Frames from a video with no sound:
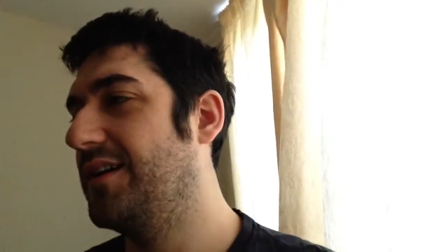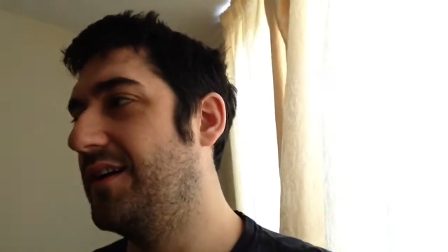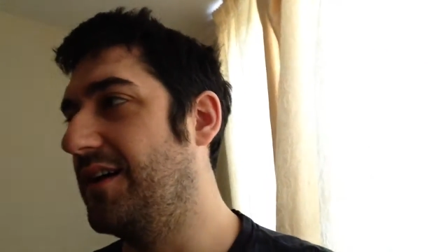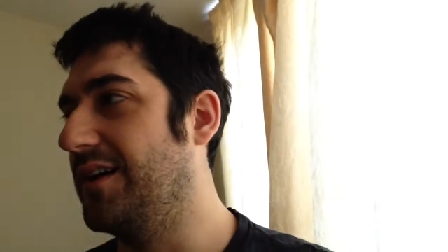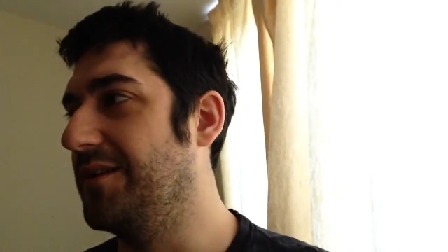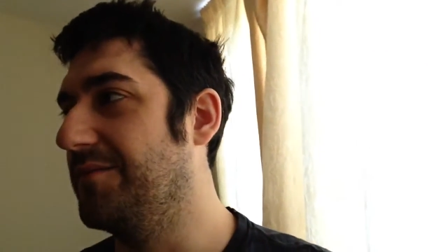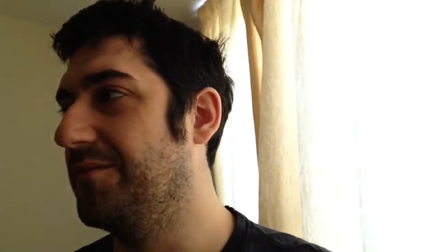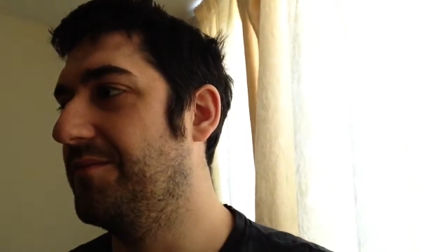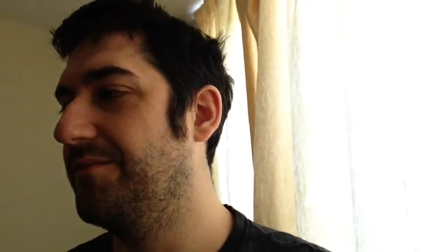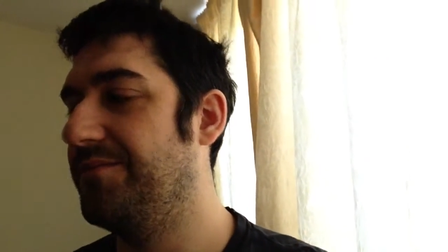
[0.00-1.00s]

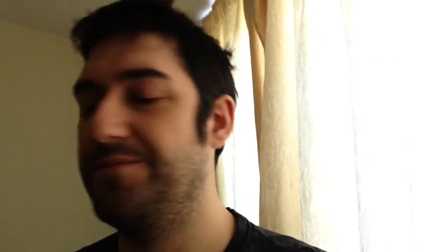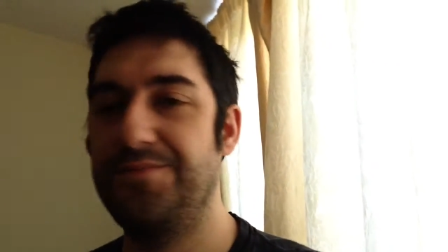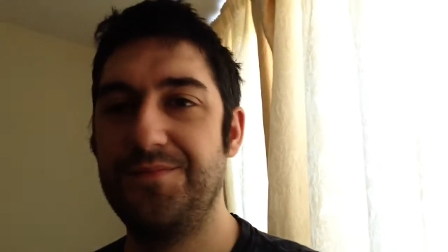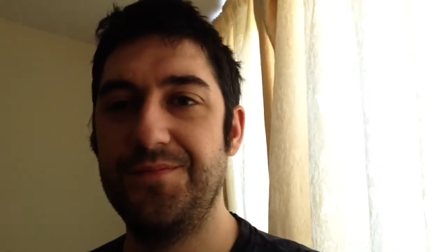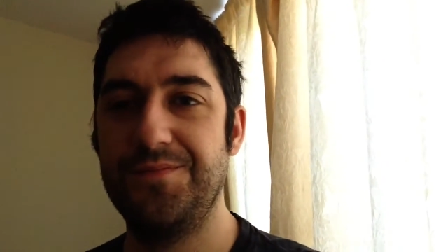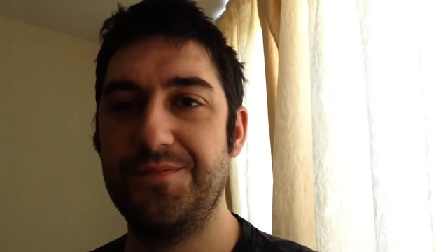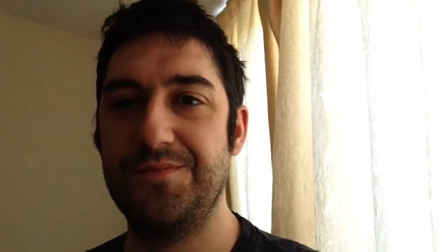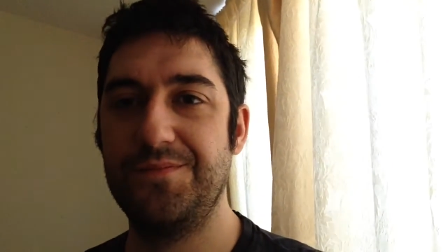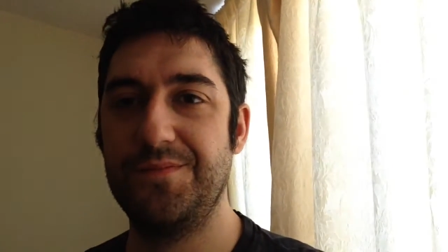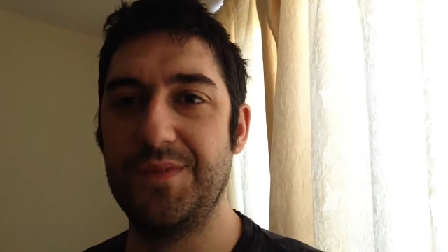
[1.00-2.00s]
I'm
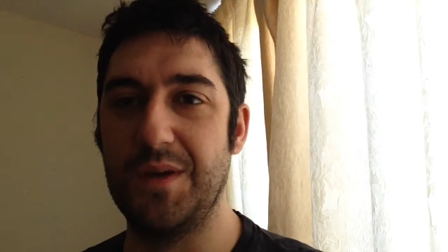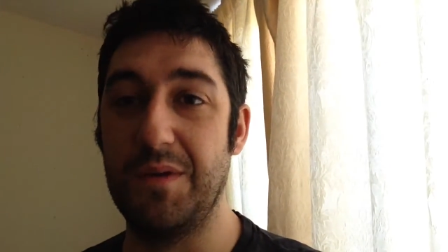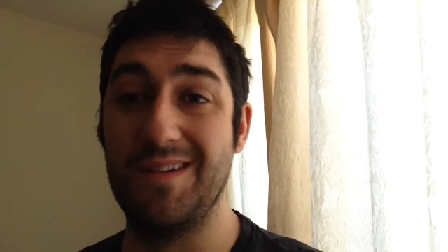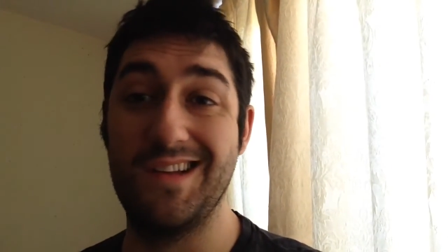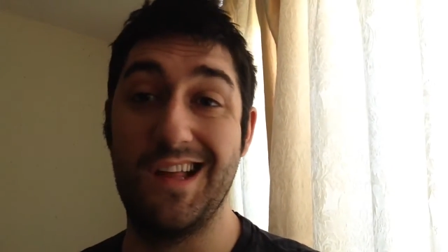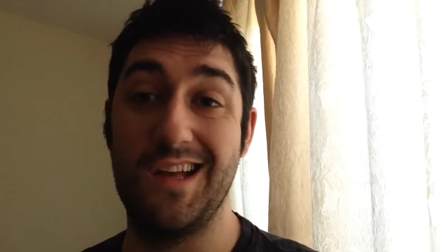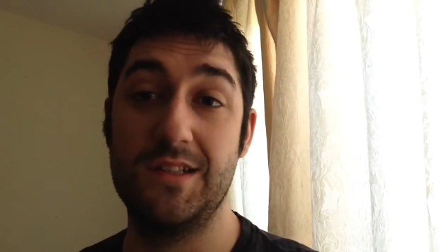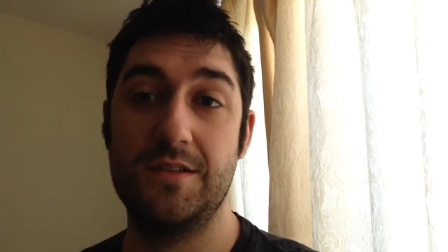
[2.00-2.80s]
going to be, yeah.